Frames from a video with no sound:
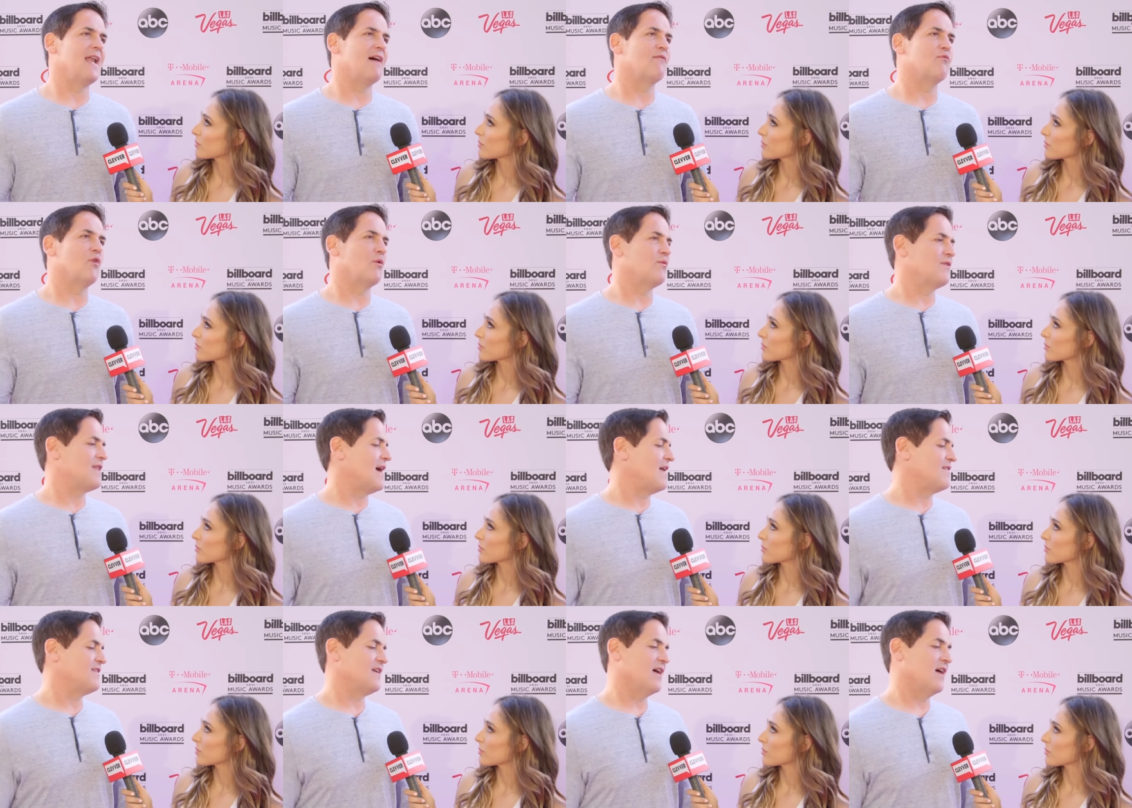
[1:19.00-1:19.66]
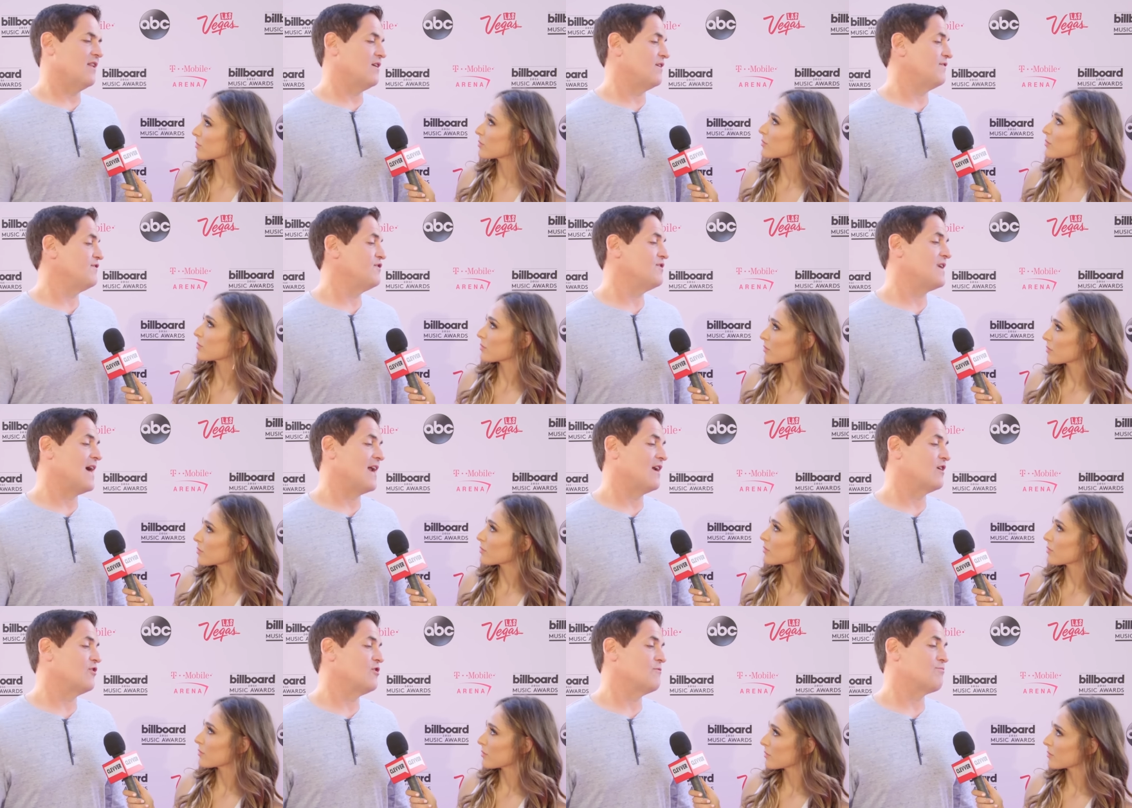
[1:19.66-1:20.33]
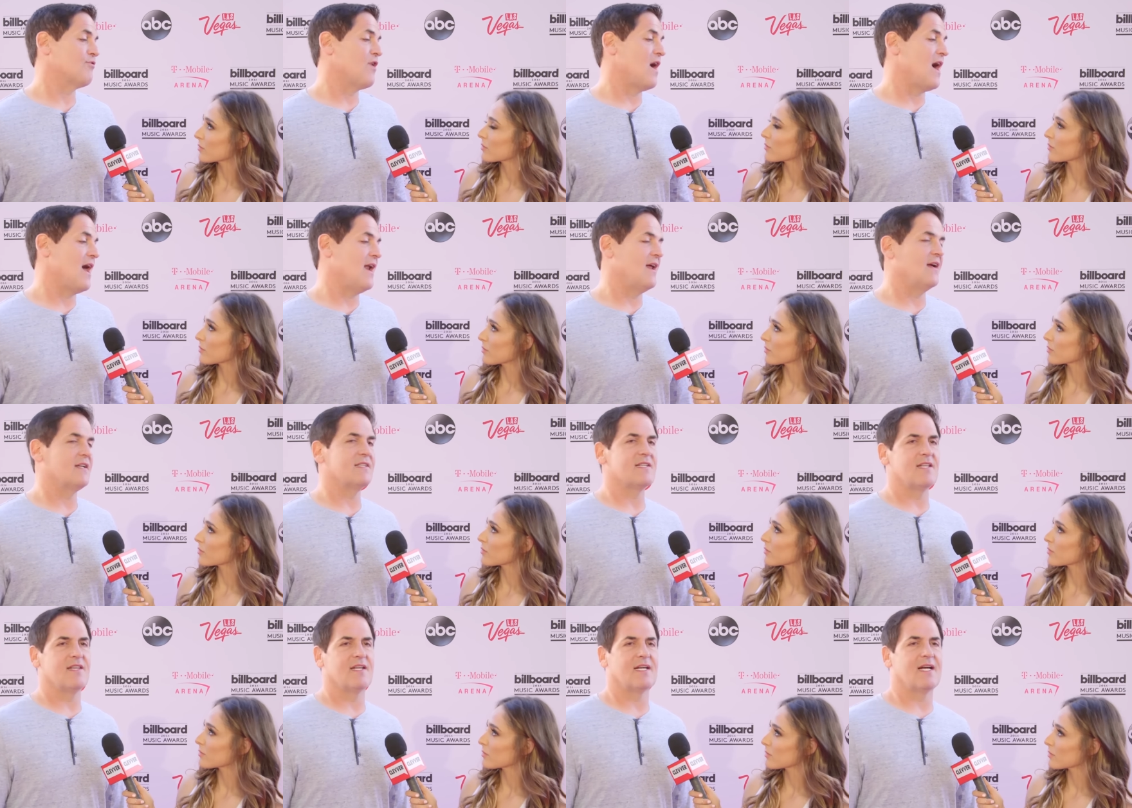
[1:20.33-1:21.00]
Speaker 1: can't have one without the other. If you got a good
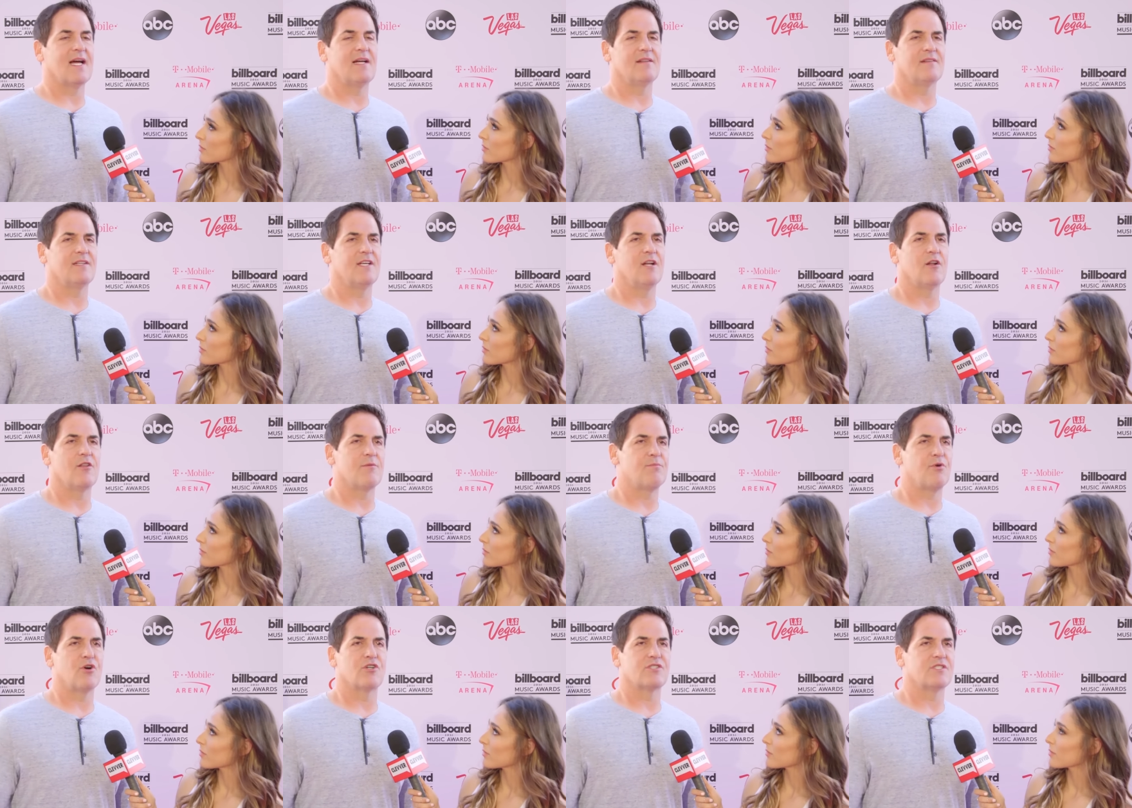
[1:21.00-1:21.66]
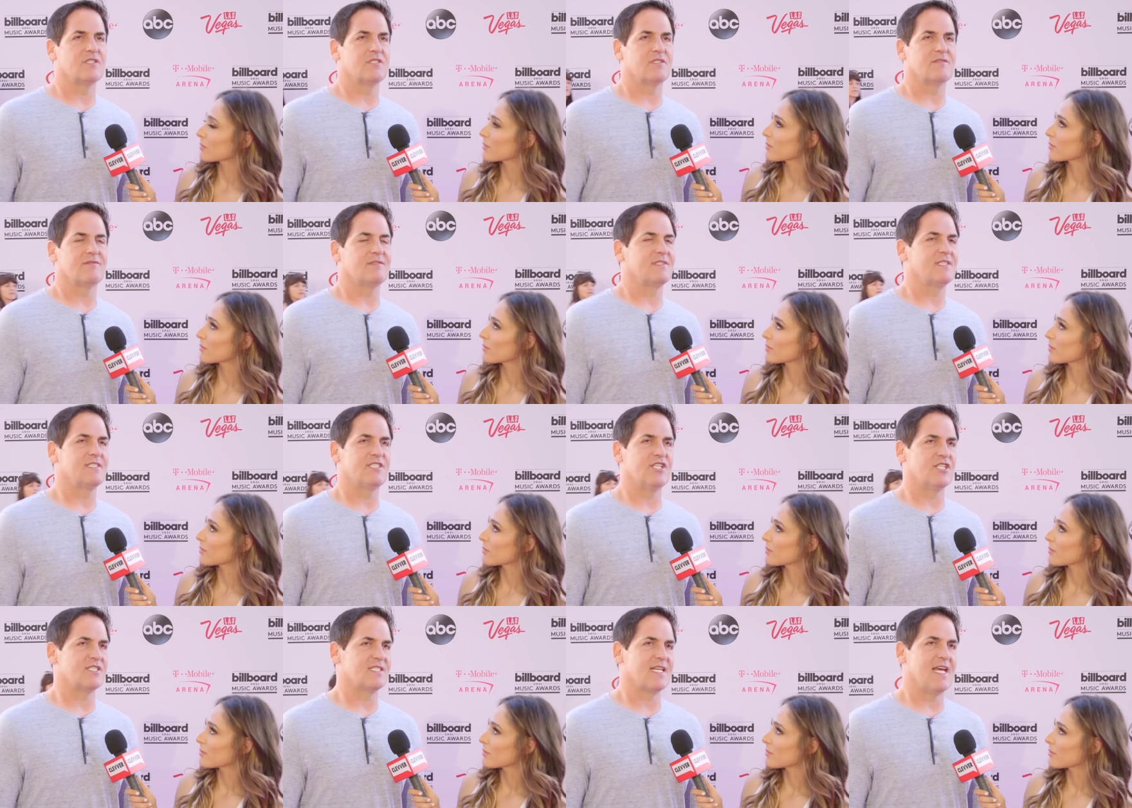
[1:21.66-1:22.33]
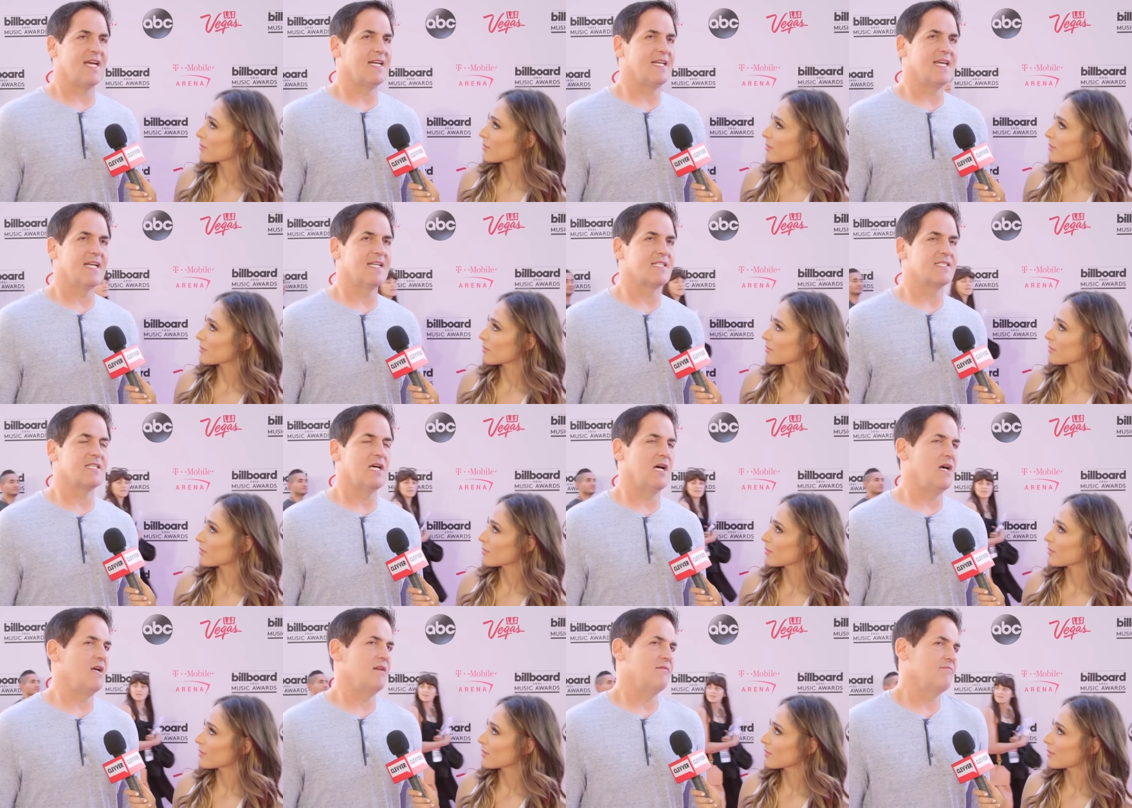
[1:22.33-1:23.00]
product and the, you know, the person just can't get it
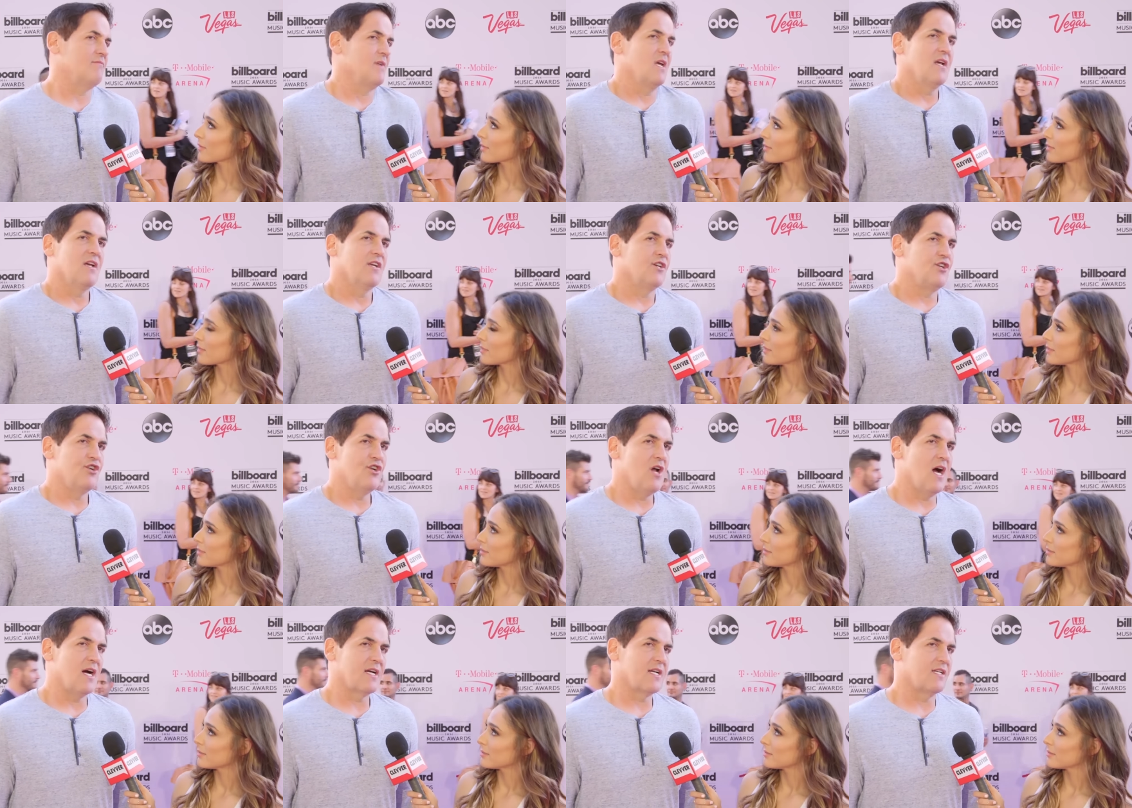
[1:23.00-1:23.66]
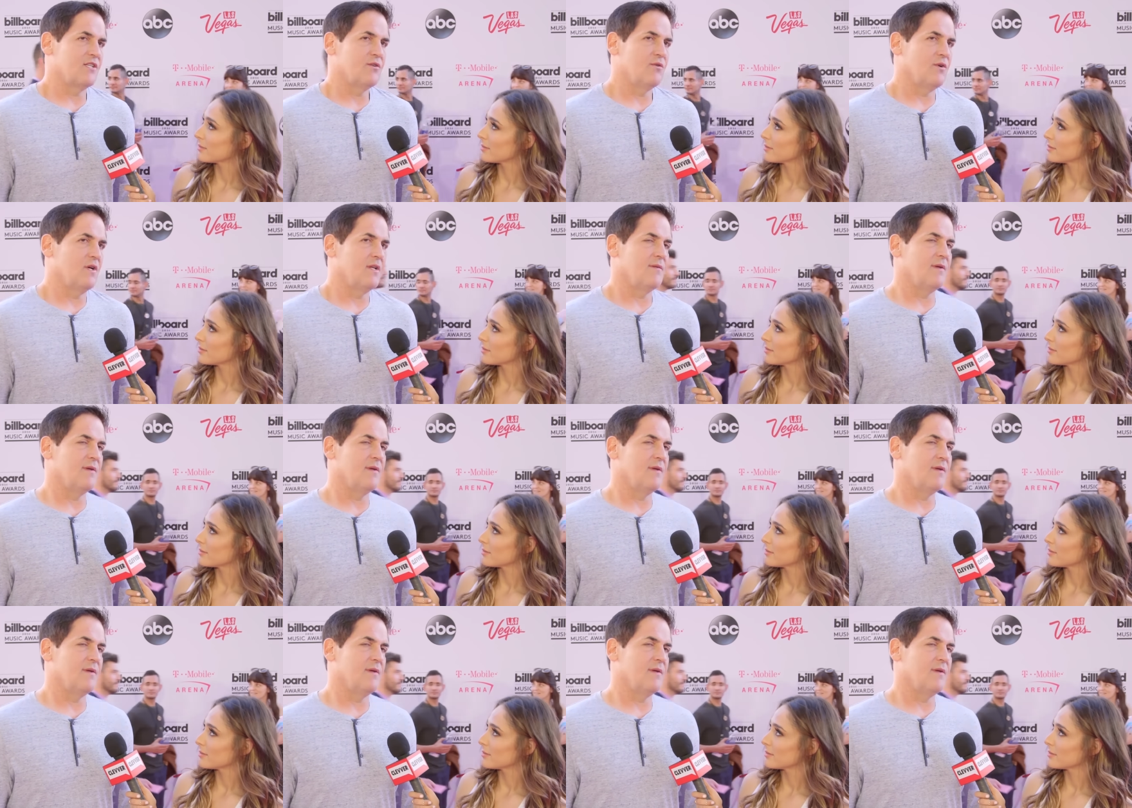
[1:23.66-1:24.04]
done, you're not going to do